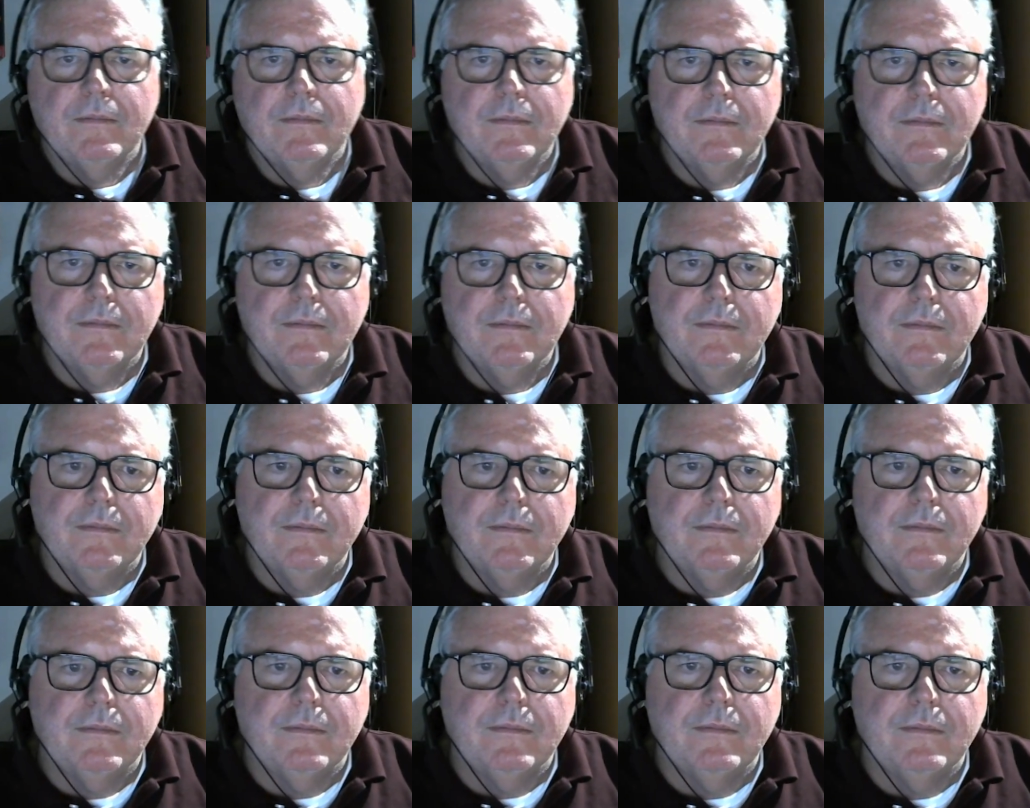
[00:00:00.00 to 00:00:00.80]

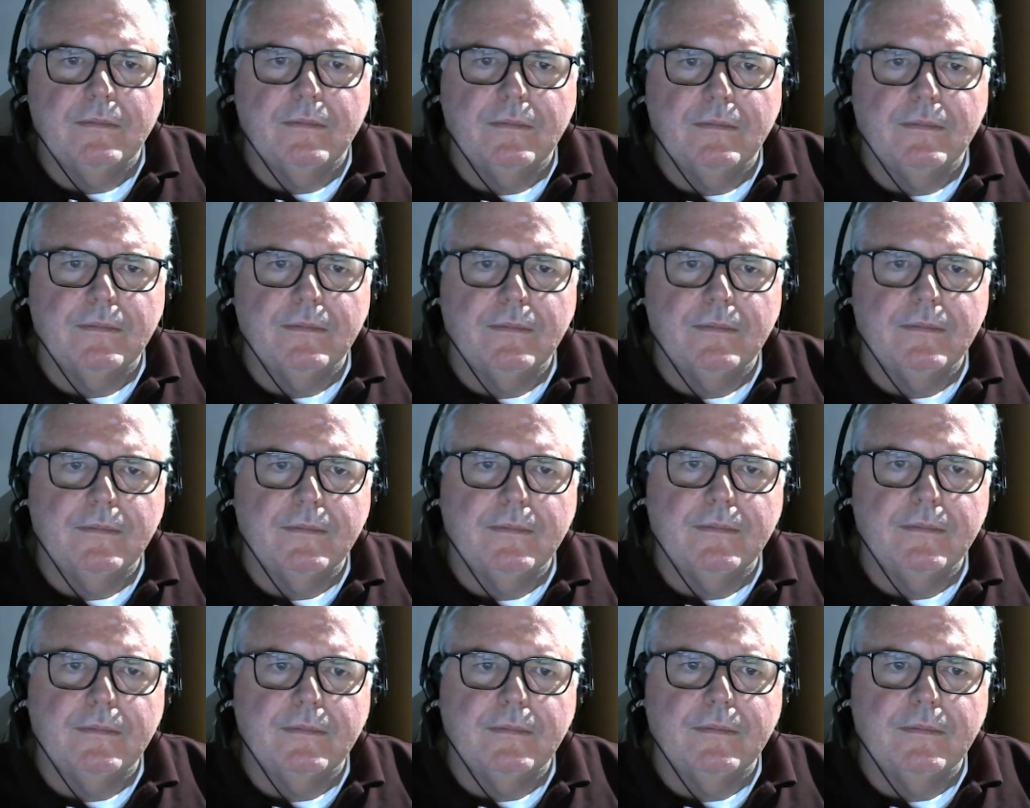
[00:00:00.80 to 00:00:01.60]

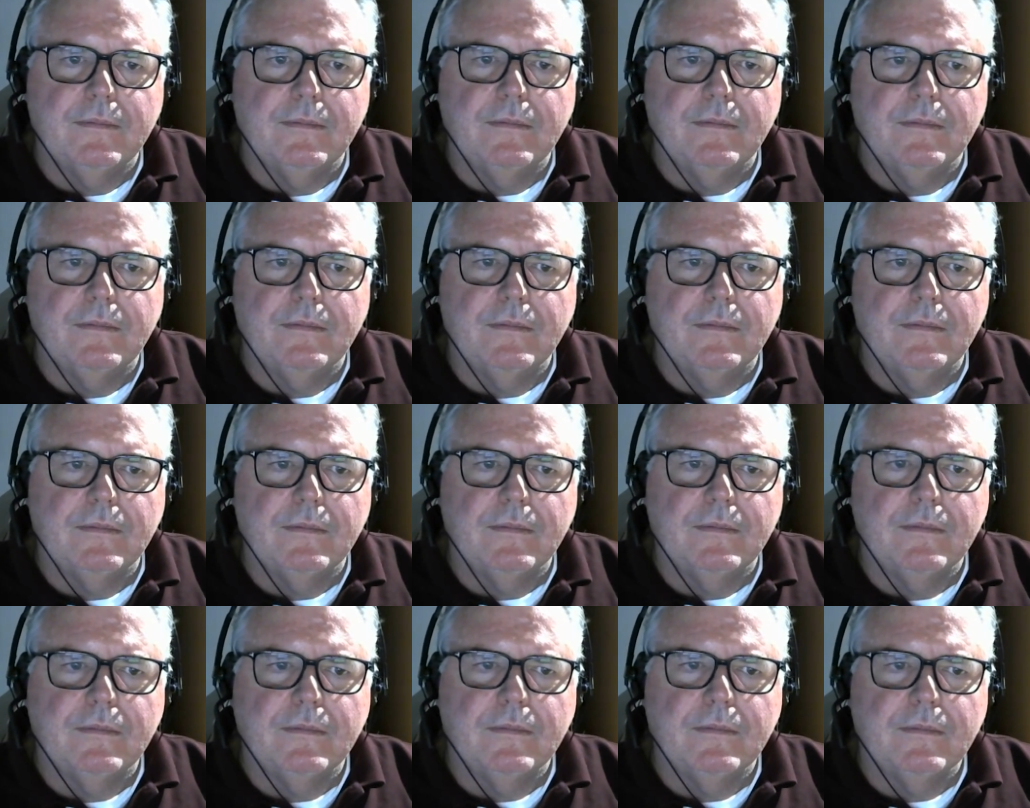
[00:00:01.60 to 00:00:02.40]

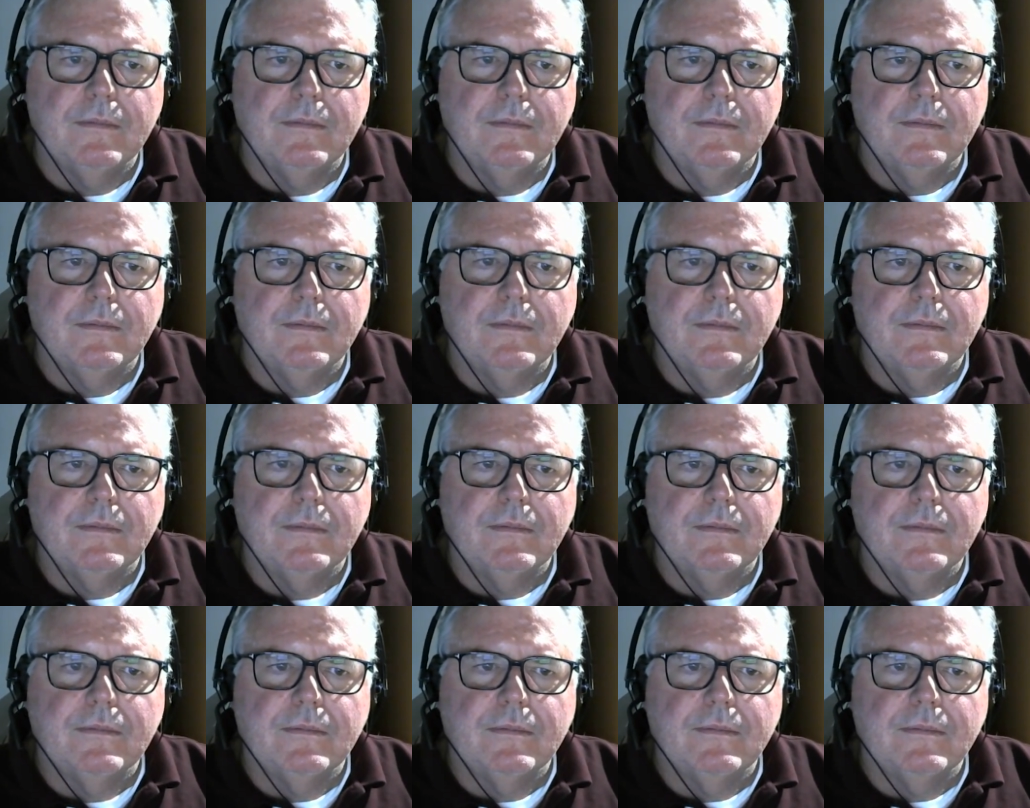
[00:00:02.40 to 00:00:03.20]

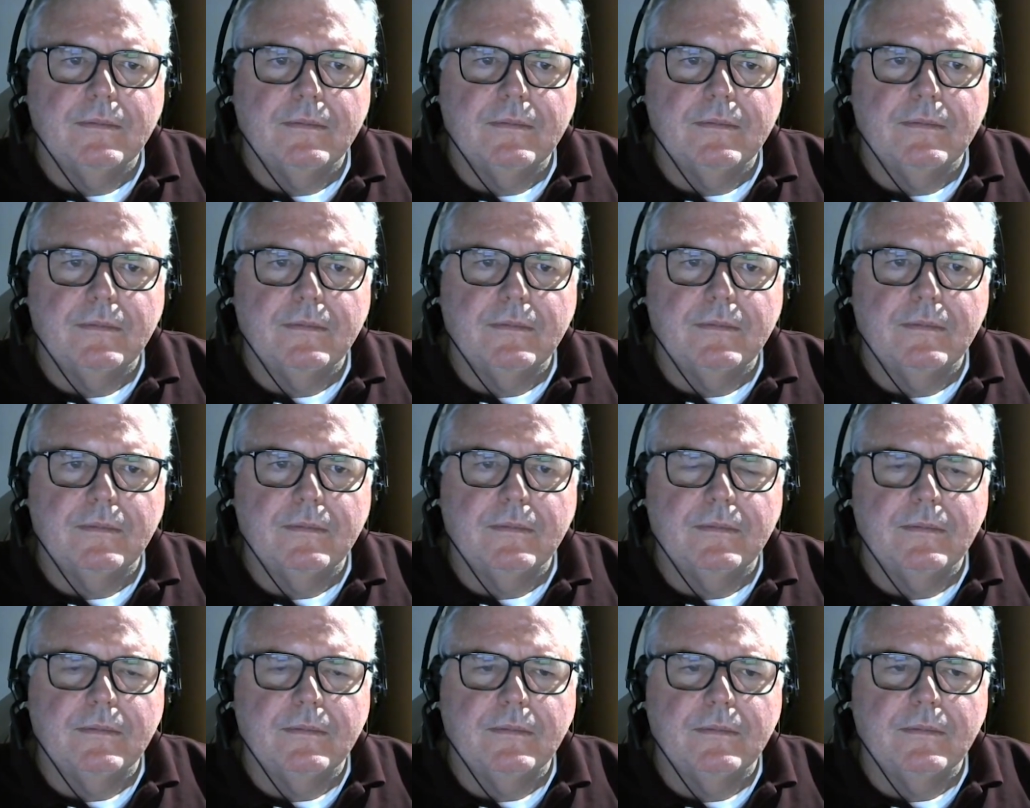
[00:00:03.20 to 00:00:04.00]

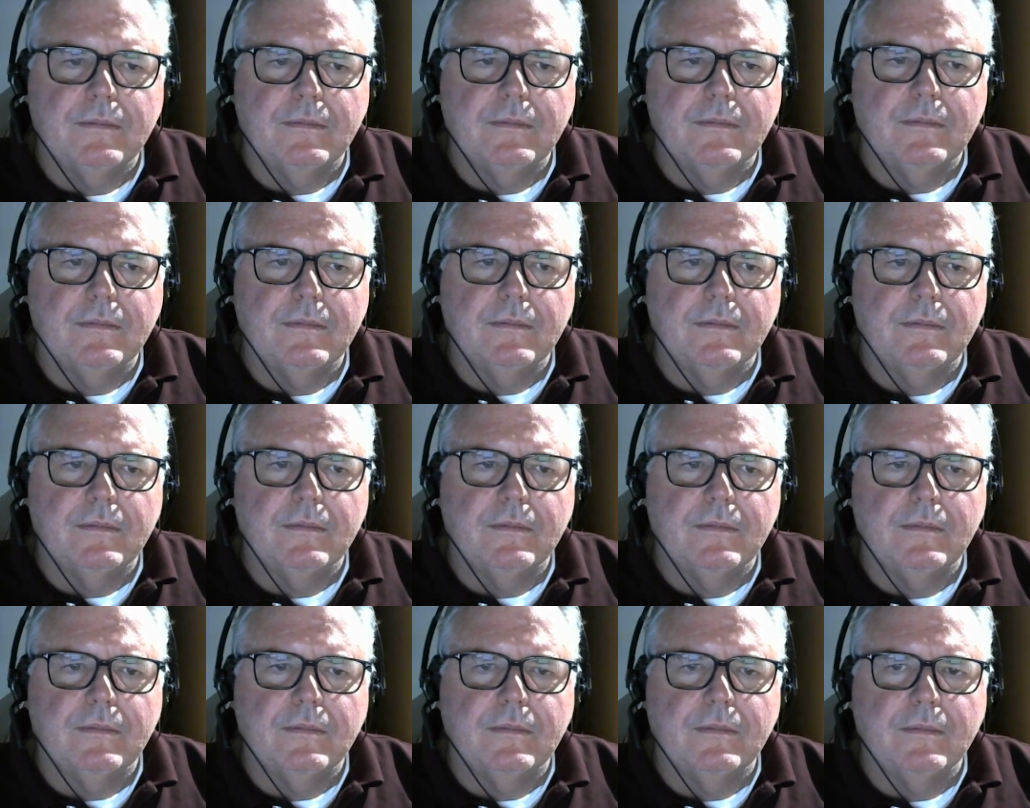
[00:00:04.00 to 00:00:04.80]

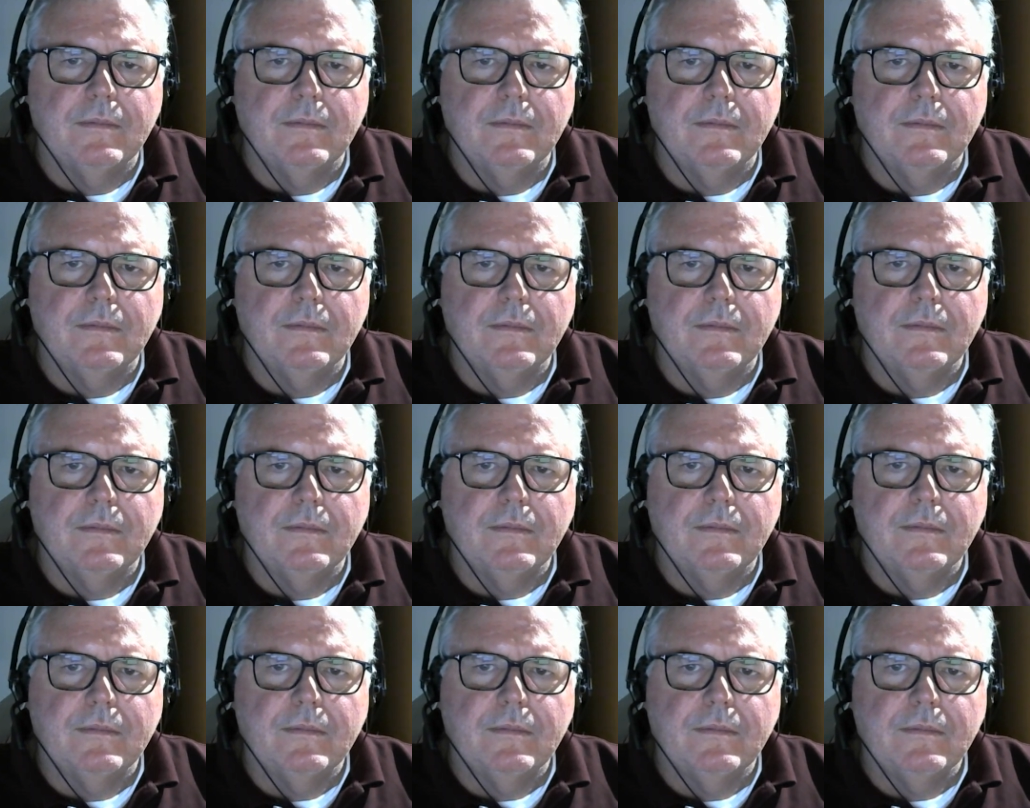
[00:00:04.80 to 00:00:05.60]

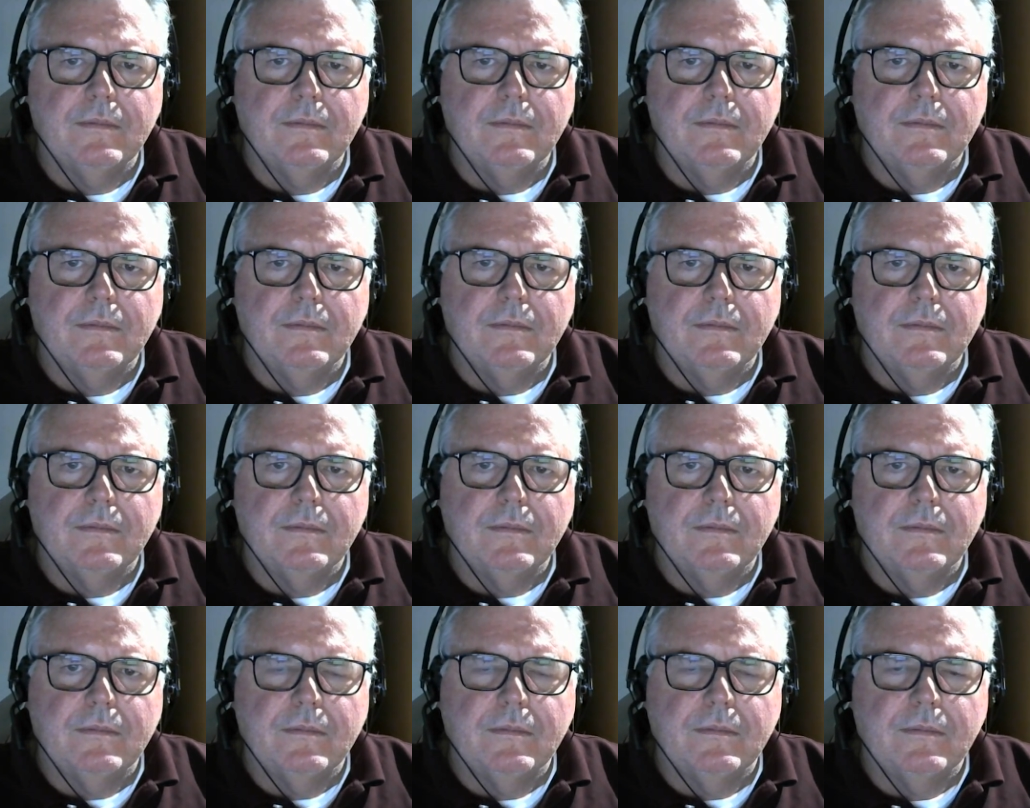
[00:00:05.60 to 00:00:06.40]

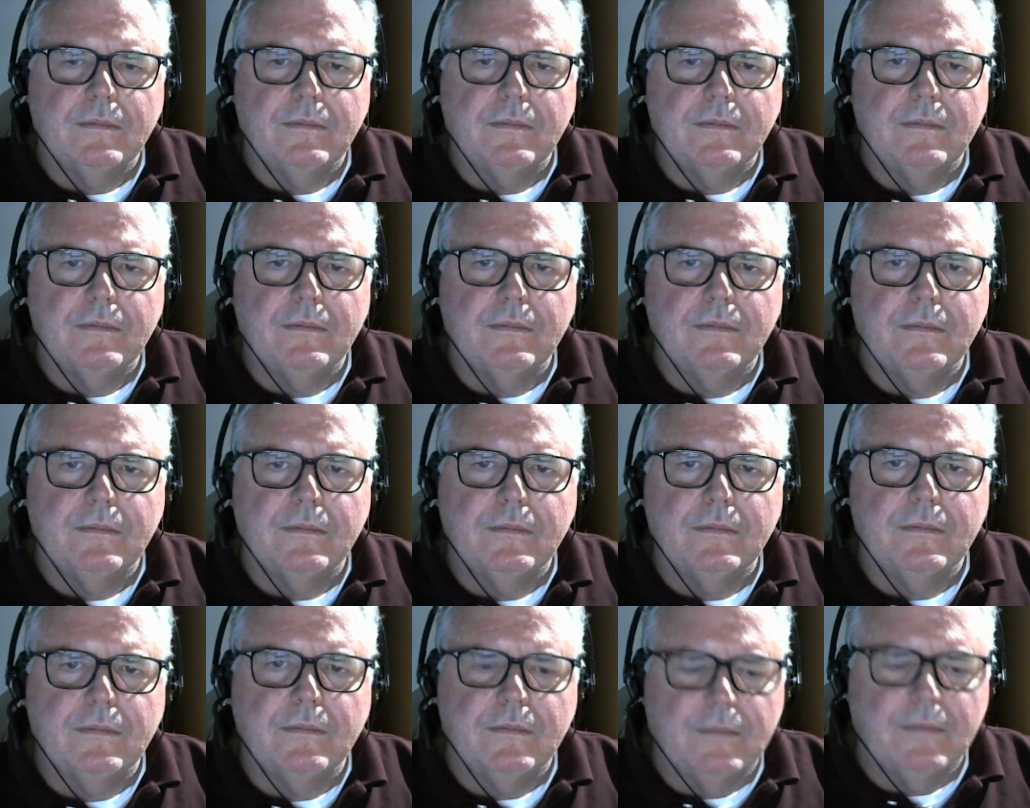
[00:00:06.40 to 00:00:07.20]

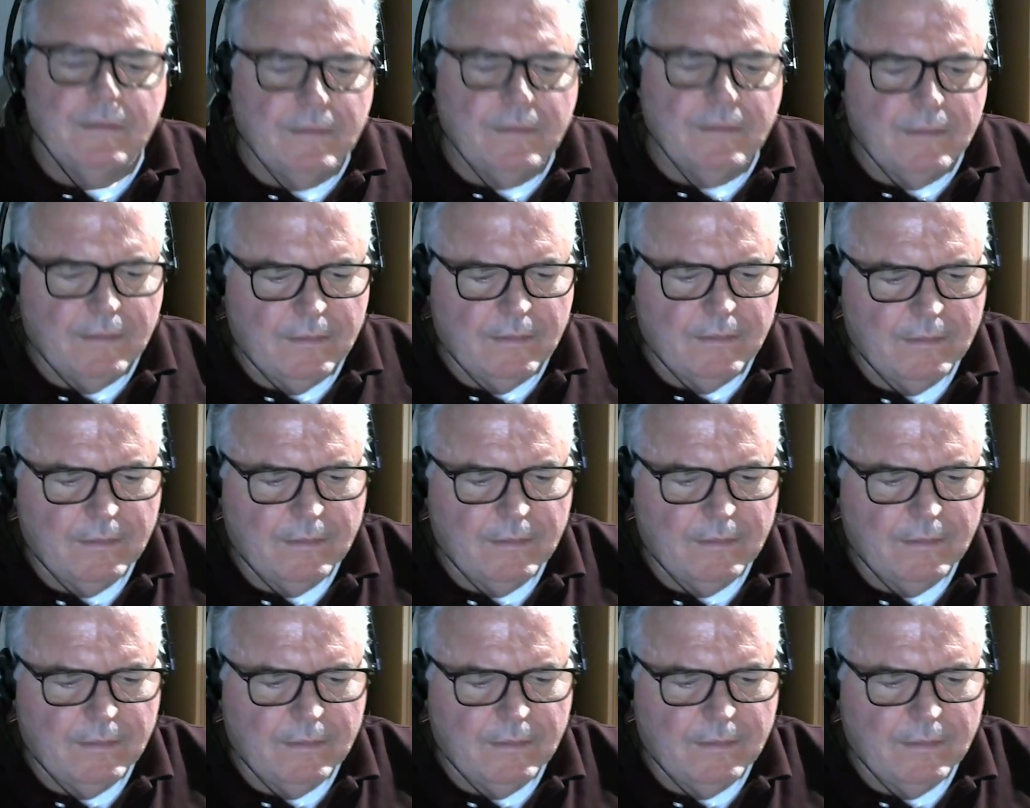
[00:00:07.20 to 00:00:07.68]
This person isn't speaking.